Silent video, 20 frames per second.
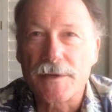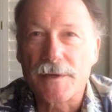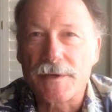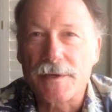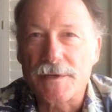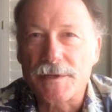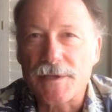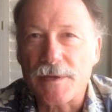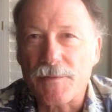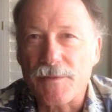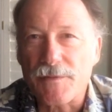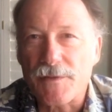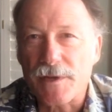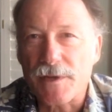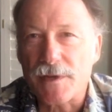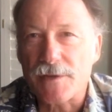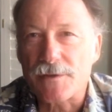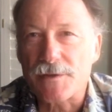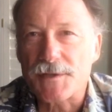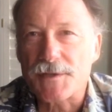Some of the
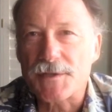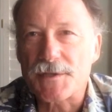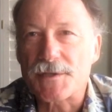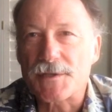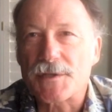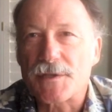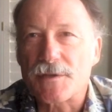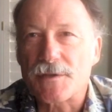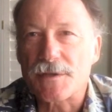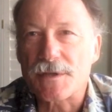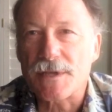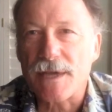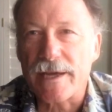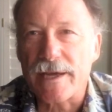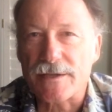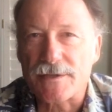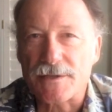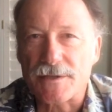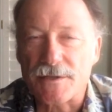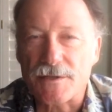increase is due to
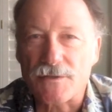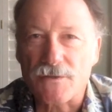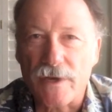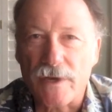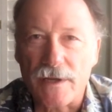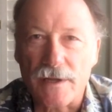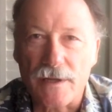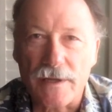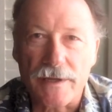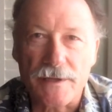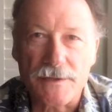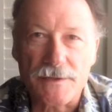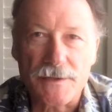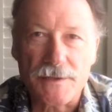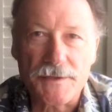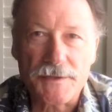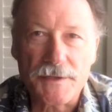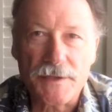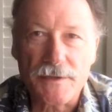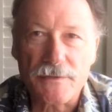taxes and
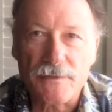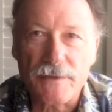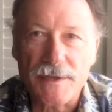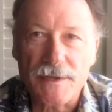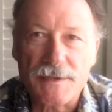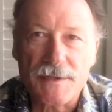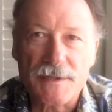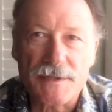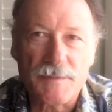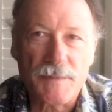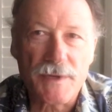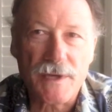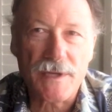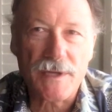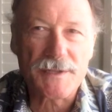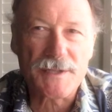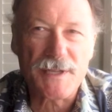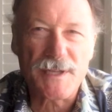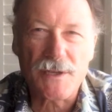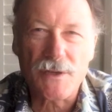regulations, and the rest is
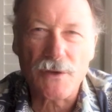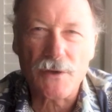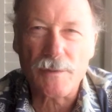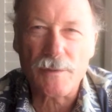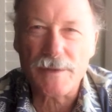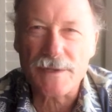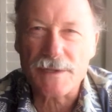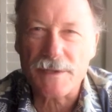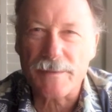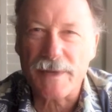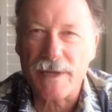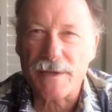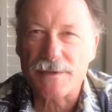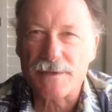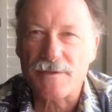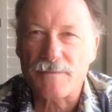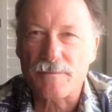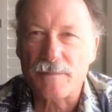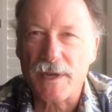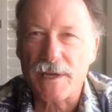because enormous amounts
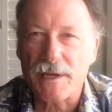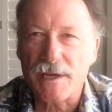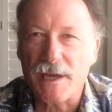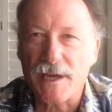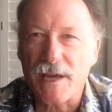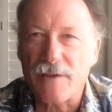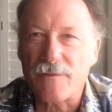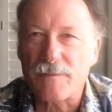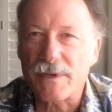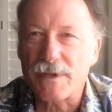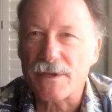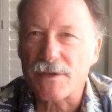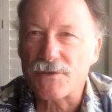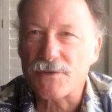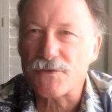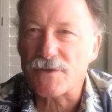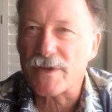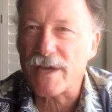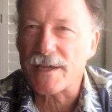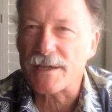of money have been
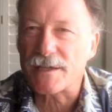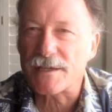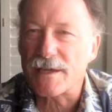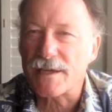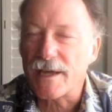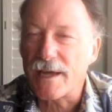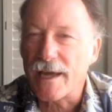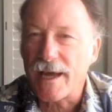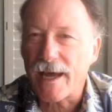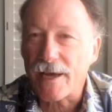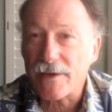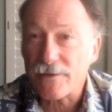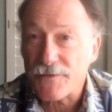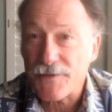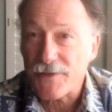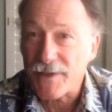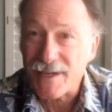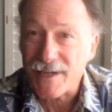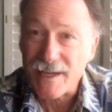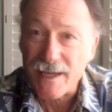created out of
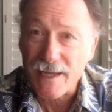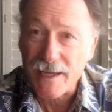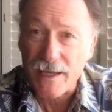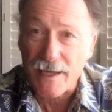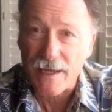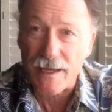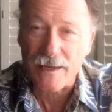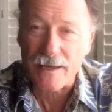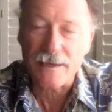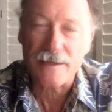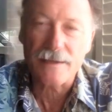thin air.